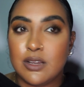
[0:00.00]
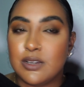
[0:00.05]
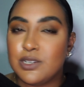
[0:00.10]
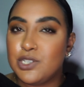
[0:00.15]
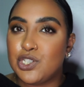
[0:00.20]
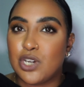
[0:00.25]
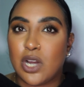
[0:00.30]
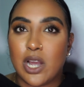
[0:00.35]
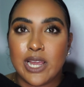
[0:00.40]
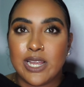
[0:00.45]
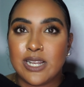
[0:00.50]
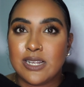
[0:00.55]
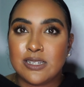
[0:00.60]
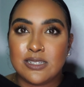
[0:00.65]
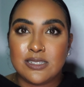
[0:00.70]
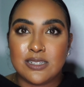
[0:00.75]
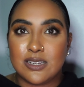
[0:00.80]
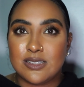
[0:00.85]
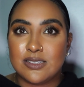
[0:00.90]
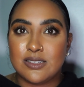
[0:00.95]
Shine
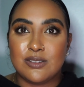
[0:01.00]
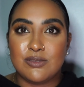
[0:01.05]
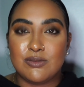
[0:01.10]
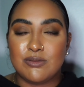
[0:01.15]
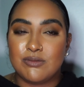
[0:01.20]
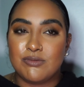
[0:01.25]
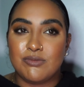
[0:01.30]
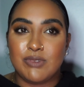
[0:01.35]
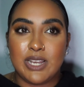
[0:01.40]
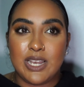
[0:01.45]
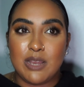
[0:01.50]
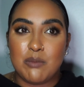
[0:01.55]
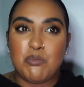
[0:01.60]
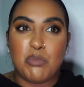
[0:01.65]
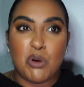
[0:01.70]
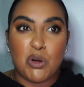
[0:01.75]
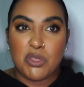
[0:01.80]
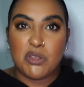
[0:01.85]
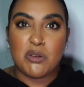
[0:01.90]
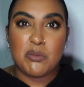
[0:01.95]
doesn't really
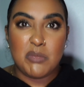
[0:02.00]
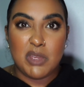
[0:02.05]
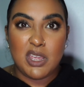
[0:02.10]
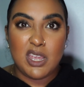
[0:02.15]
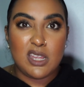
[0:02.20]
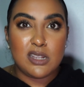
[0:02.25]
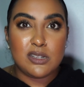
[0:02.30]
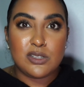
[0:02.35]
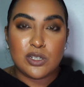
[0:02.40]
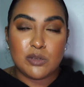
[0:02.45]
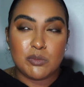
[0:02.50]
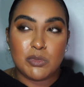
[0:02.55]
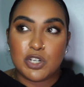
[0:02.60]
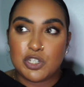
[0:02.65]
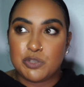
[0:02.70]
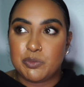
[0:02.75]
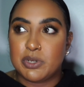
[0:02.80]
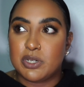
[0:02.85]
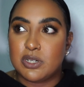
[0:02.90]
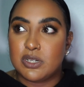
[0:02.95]
bother me too
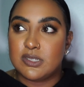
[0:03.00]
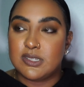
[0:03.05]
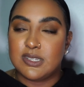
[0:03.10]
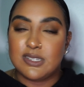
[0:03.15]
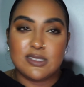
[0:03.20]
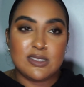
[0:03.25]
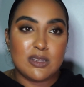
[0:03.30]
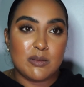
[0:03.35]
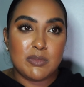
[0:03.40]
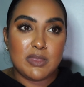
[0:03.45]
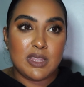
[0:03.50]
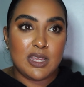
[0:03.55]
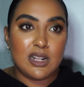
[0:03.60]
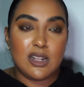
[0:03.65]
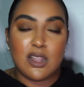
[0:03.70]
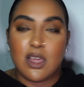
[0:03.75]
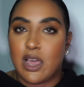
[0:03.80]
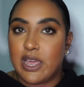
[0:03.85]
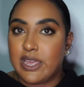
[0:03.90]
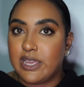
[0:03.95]
much because it's something
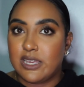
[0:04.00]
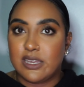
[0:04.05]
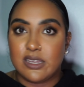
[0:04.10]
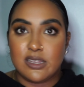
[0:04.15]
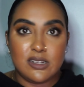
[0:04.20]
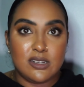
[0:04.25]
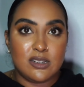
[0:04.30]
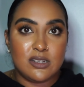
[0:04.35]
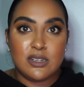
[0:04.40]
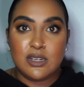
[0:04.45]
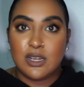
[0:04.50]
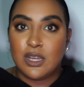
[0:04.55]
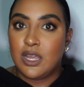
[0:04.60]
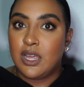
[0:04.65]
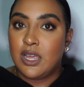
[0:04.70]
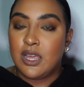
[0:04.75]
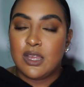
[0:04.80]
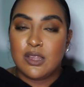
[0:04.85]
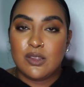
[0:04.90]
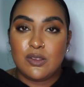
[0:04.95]
that I can
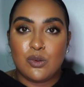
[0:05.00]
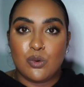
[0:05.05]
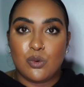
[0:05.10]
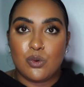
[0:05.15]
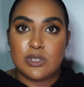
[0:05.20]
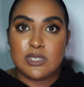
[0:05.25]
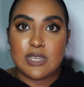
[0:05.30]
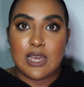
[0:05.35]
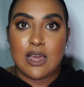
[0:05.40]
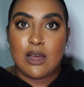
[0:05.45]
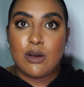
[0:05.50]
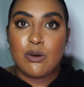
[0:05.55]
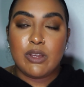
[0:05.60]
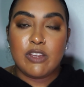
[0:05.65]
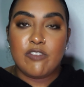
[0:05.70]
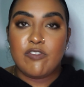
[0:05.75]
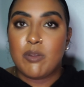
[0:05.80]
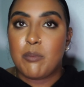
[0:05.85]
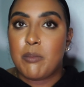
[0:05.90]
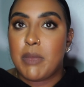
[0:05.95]
sort out.
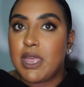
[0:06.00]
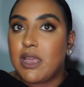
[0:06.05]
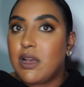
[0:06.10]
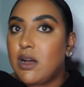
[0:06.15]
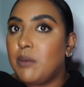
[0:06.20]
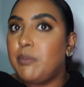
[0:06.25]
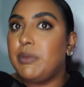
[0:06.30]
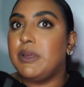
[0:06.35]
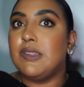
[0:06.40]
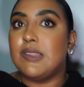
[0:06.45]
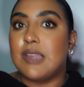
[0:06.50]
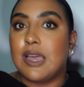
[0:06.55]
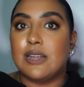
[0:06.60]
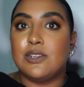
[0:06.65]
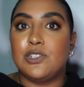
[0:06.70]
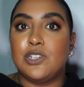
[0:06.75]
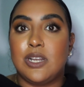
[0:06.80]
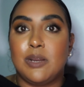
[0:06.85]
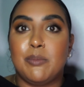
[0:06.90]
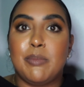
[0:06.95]
If the makeup is
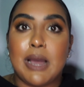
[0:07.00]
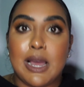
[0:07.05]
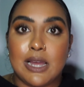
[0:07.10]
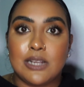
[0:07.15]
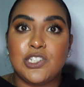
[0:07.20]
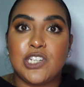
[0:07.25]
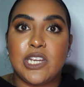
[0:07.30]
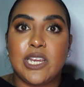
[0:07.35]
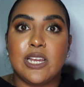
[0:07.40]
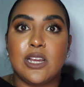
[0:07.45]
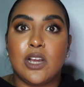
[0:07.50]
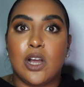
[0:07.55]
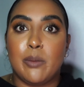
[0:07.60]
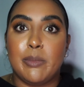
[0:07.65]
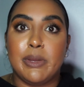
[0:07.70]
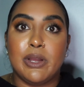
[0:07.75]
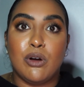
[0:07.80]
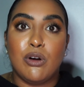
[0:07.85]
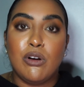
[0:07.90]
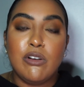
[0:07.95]
actually patchy and
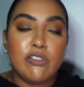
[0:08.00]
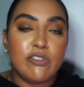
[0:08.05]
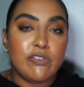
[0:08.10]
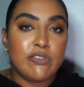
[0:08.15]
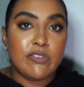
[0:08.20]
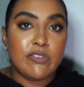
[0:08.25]
coming off,